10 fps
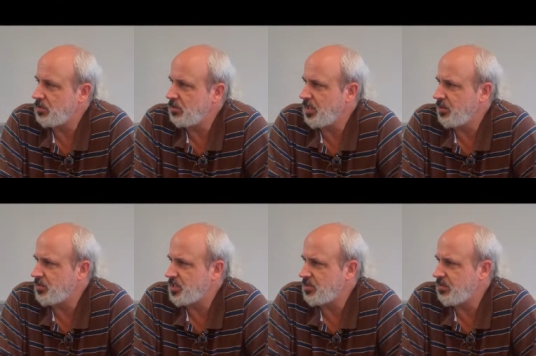I think it
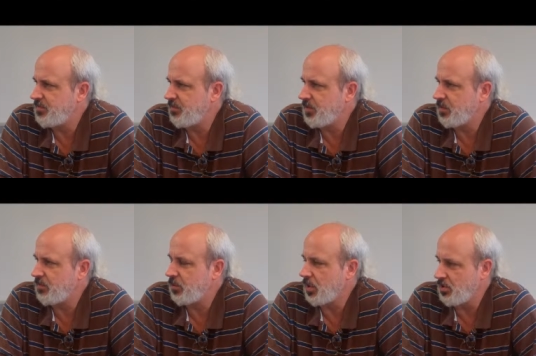was 350 or
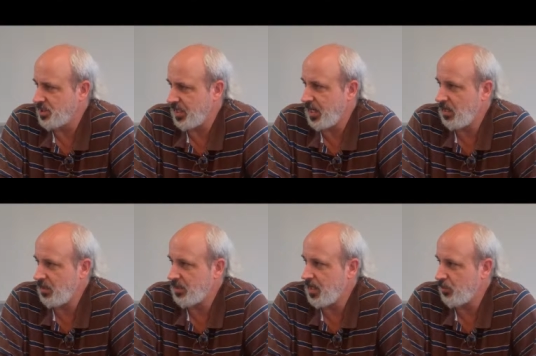$4 a gallon
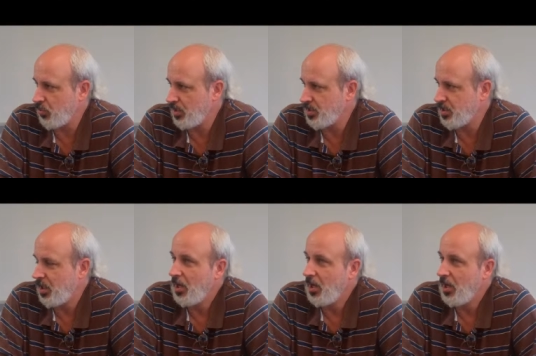at that point.